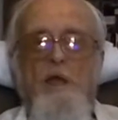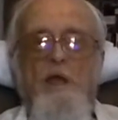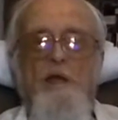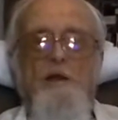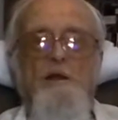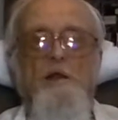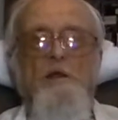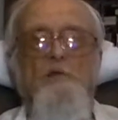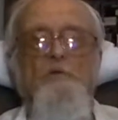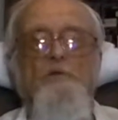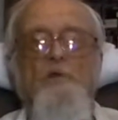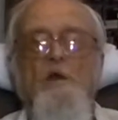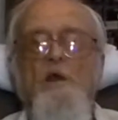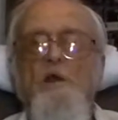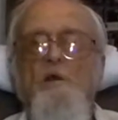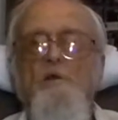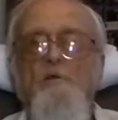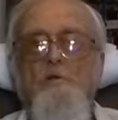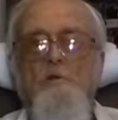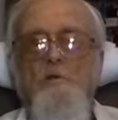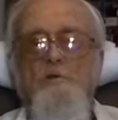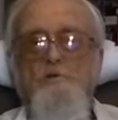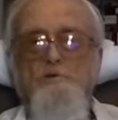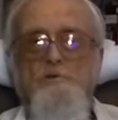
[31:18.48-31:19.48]

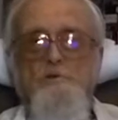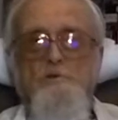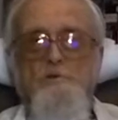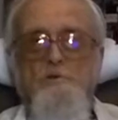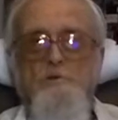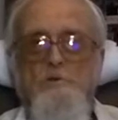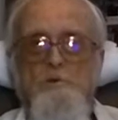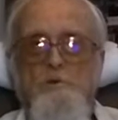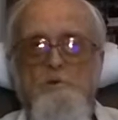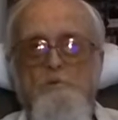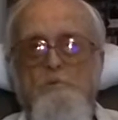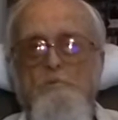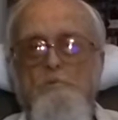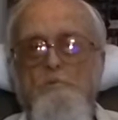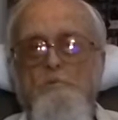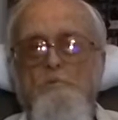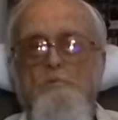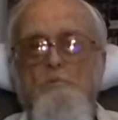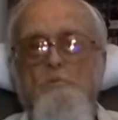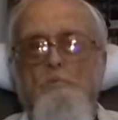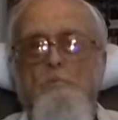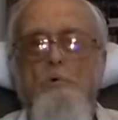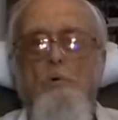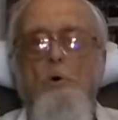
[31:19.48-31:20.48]
anything that's
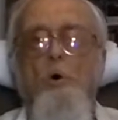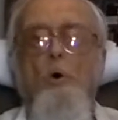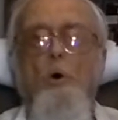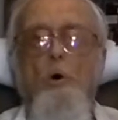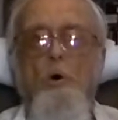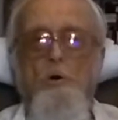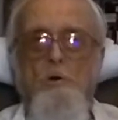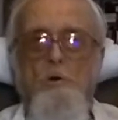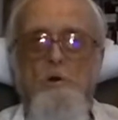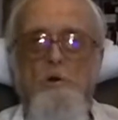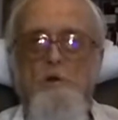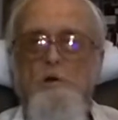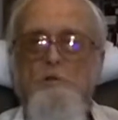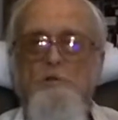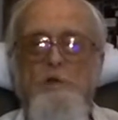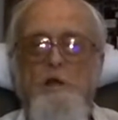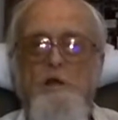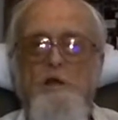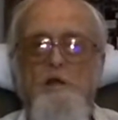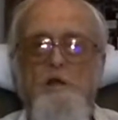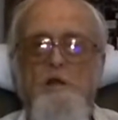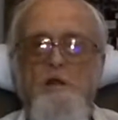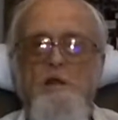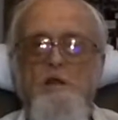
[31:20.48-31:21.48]
oil.
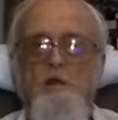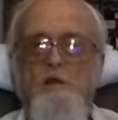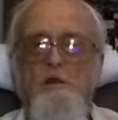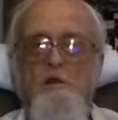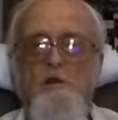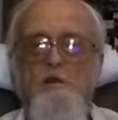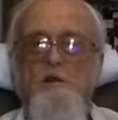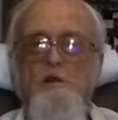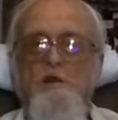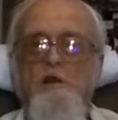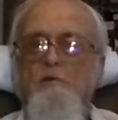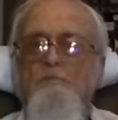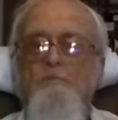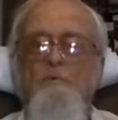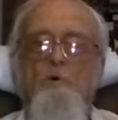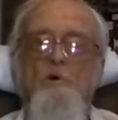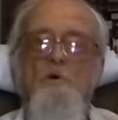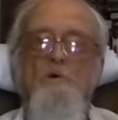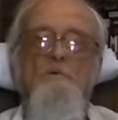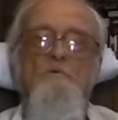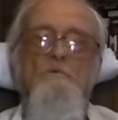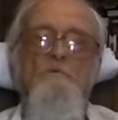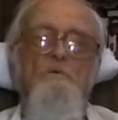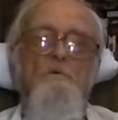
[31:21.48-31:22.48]
They could get the
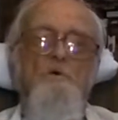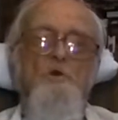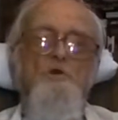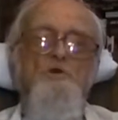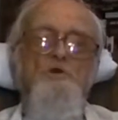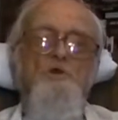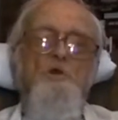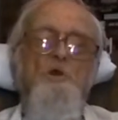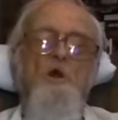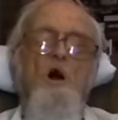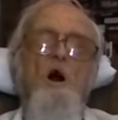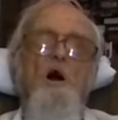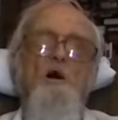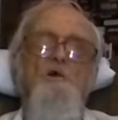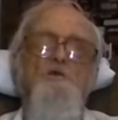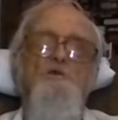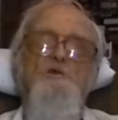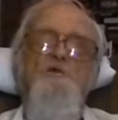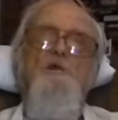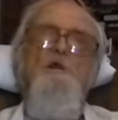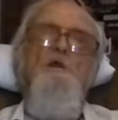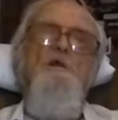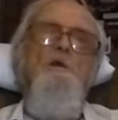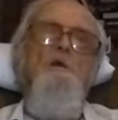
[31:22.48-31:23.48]
different
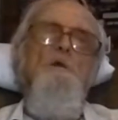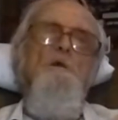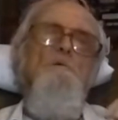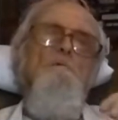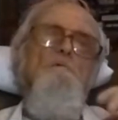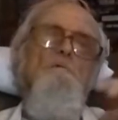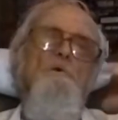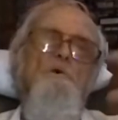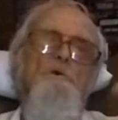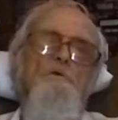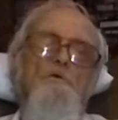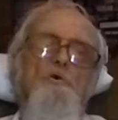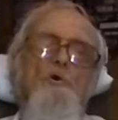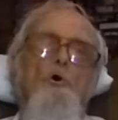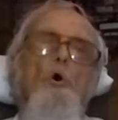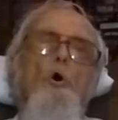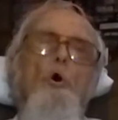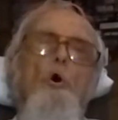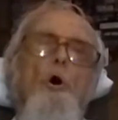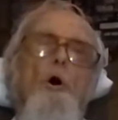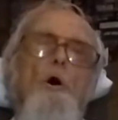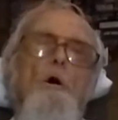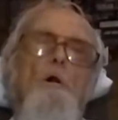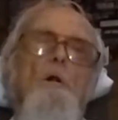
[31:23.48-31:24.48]
viscosity of the
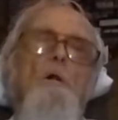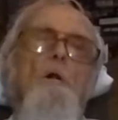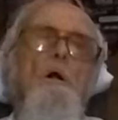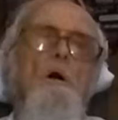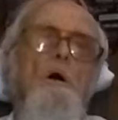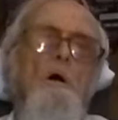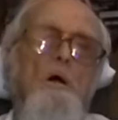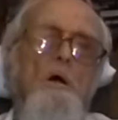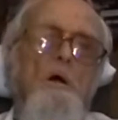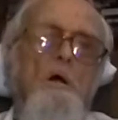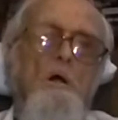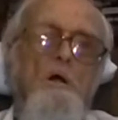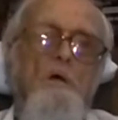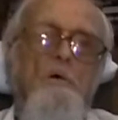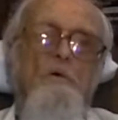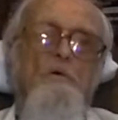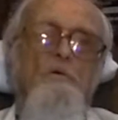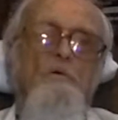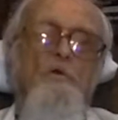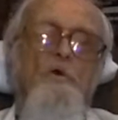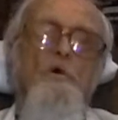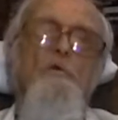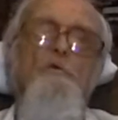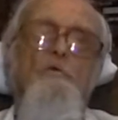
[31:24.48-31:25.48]
oil,
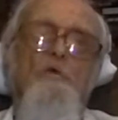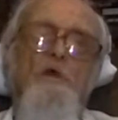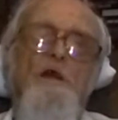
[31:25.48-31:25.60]
the